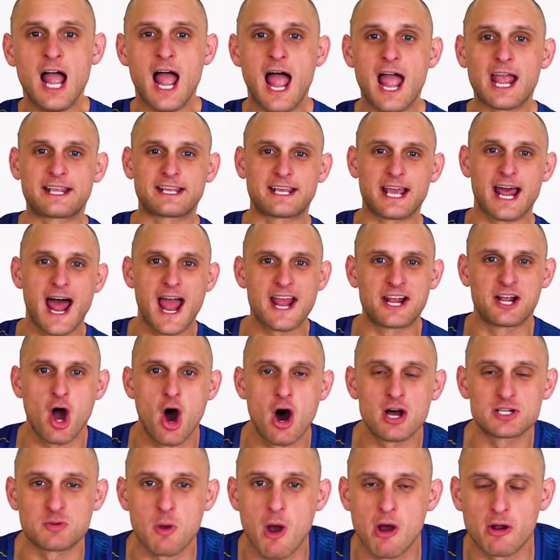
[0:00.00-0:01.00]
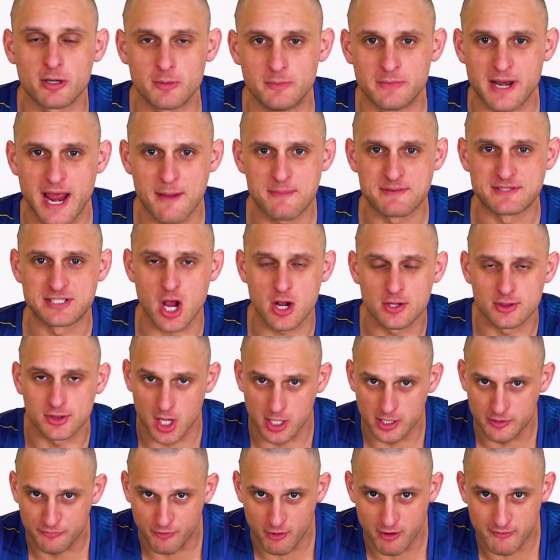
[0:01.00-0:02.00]
And g'day guys, welcome to episode
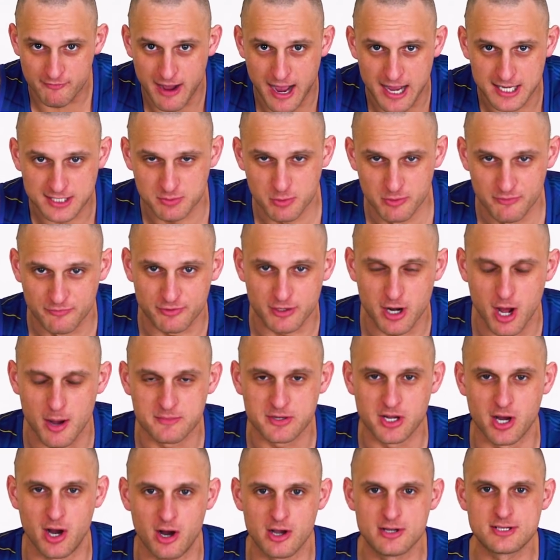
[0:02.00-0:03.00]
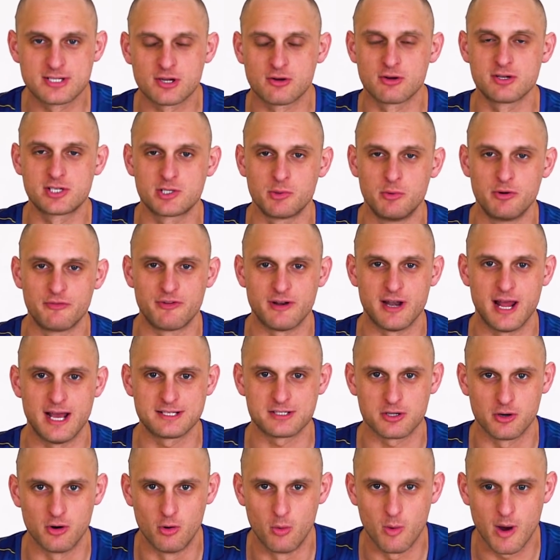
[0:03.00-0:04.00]
thirty-four of Ask Woodford. I'm your host, Christian Woodford,
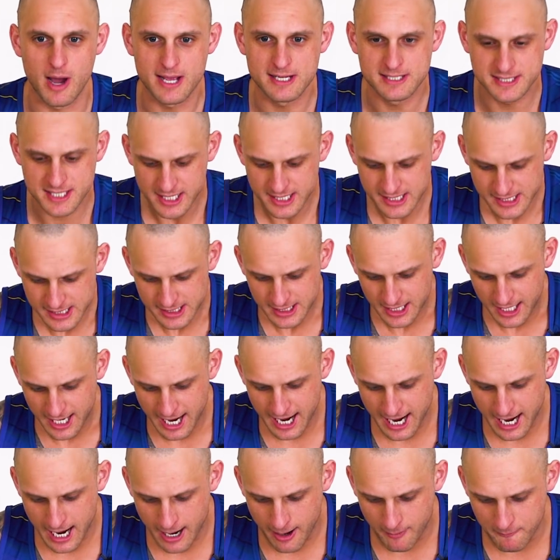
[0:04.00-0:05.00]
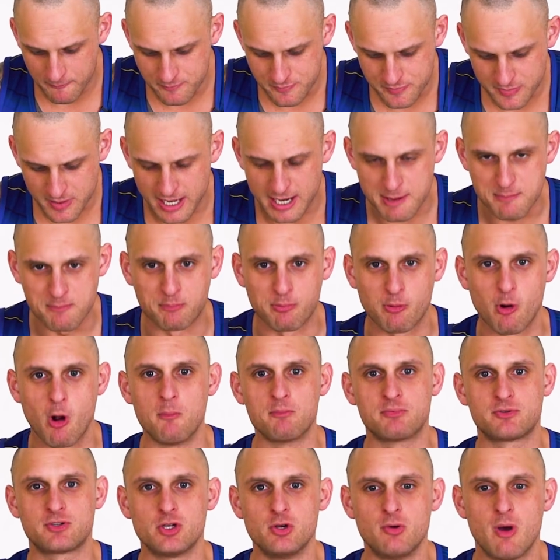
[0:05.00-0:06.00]
as always. Um,
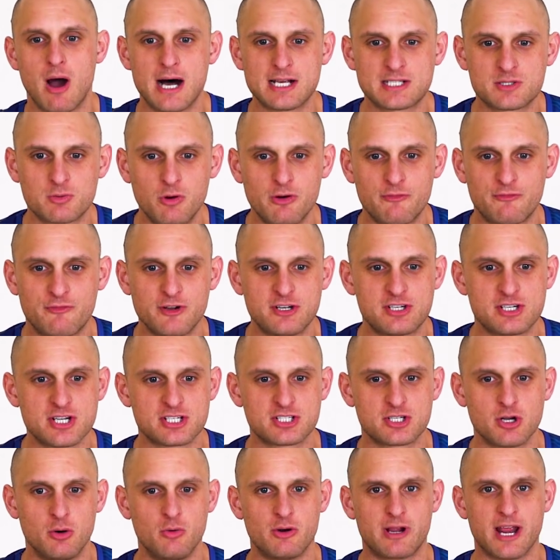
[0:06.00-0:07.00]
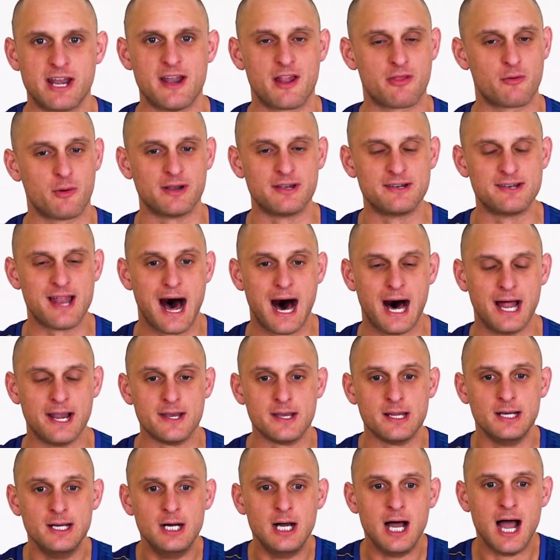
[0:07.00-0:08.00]
impromptu Ask Woodford, just thought we'll get another one
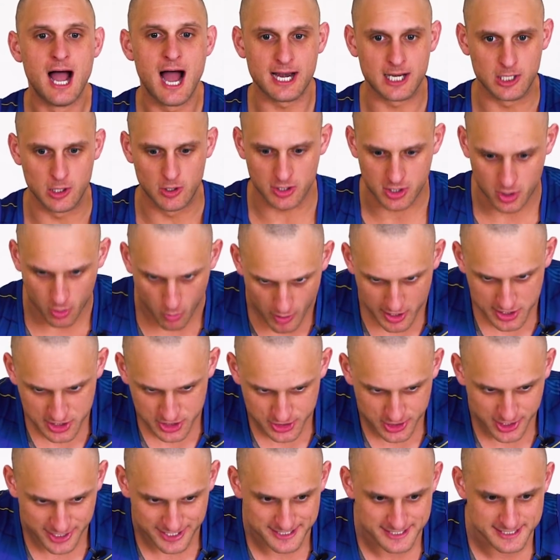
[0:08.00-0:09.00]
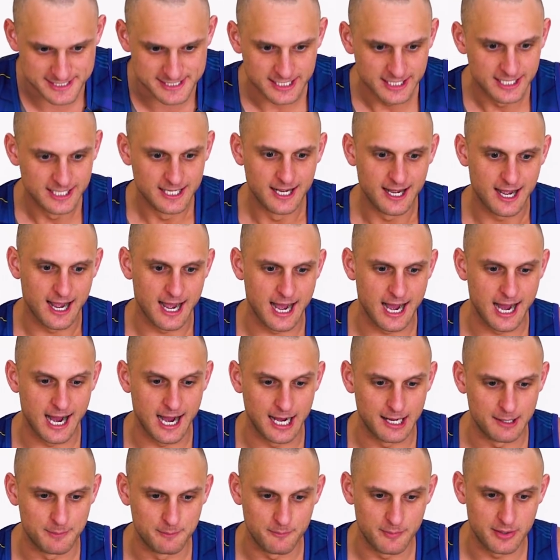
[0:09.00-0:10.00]
done. Had a lot of questions.
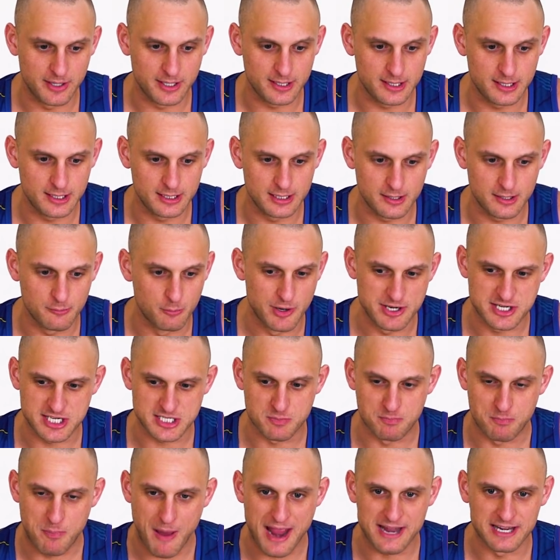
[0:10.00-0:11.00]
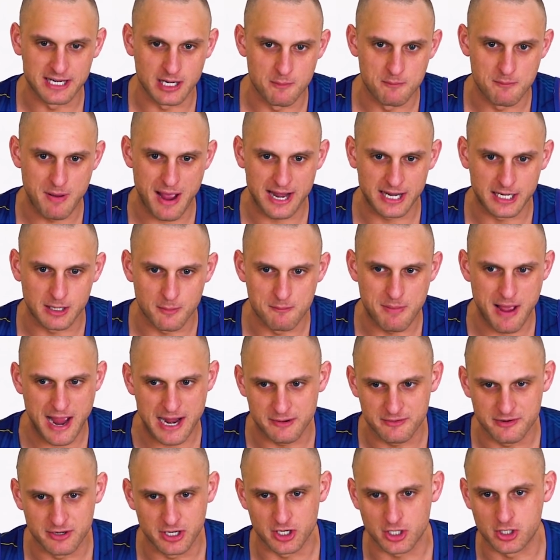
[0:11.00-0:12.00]
Um, we just bank and bank and
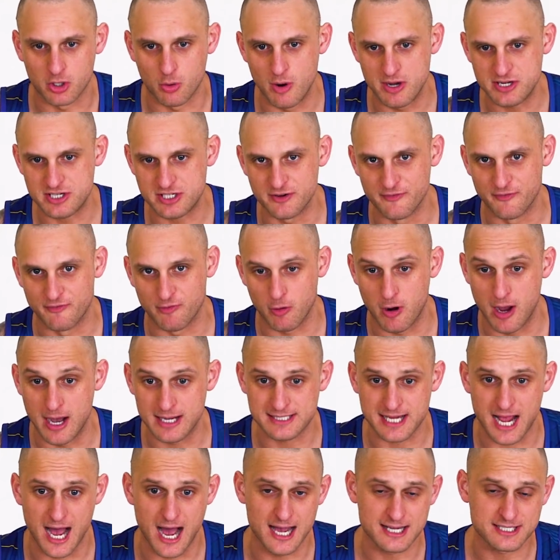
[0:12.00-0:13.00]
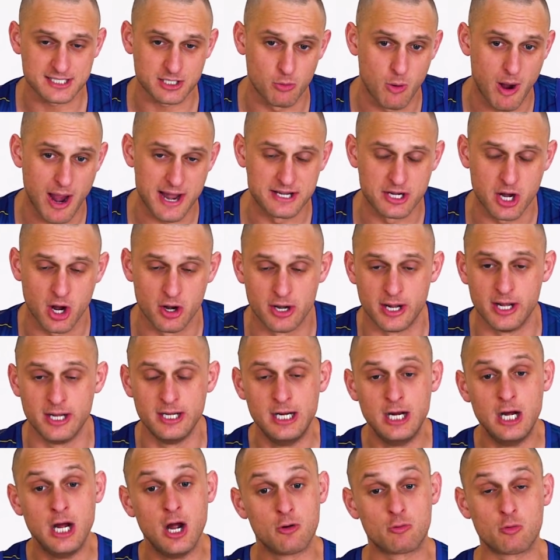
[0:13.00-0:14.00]
bank. If you got a question for us, ask away. Go
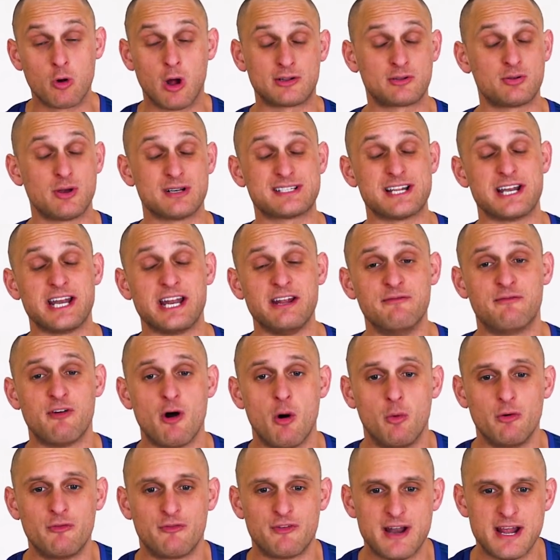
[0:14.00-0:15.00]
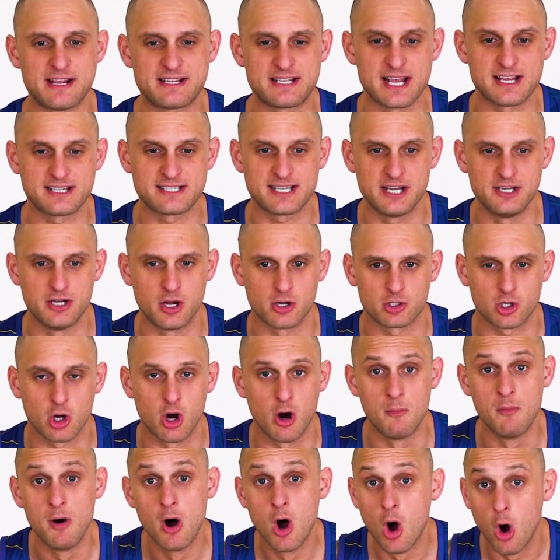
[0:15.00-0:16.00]
to write to us at info at woodford s s c dot
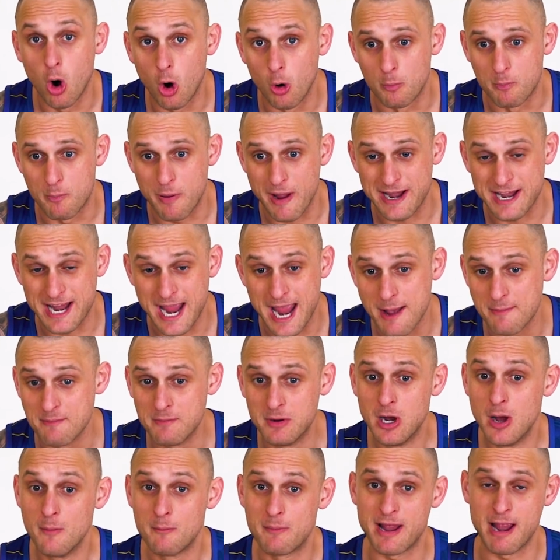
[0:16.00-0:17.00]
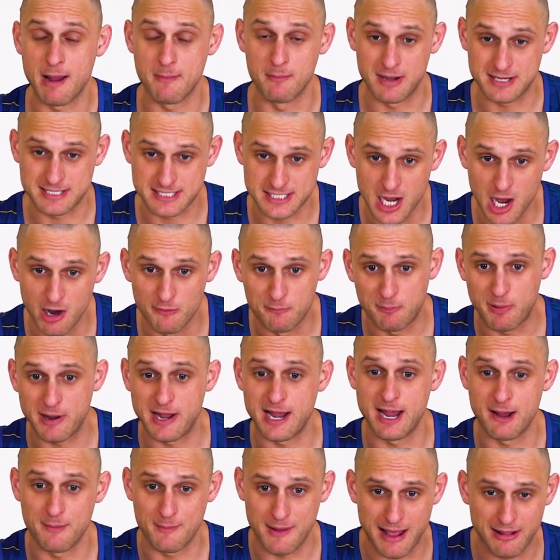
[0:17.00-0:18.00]
com or P M, P M myself, P
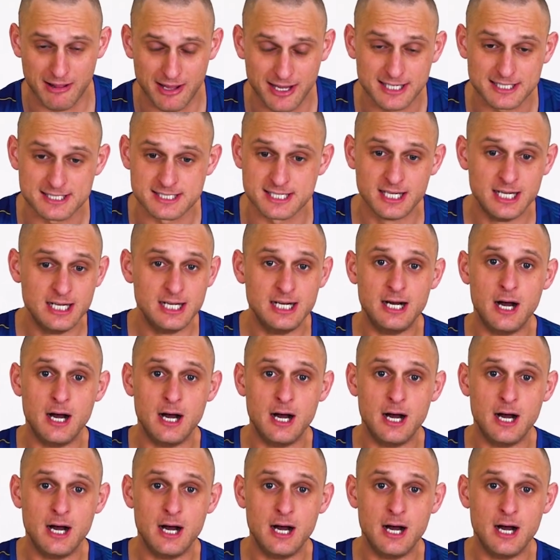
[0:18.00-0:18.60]
M Alex.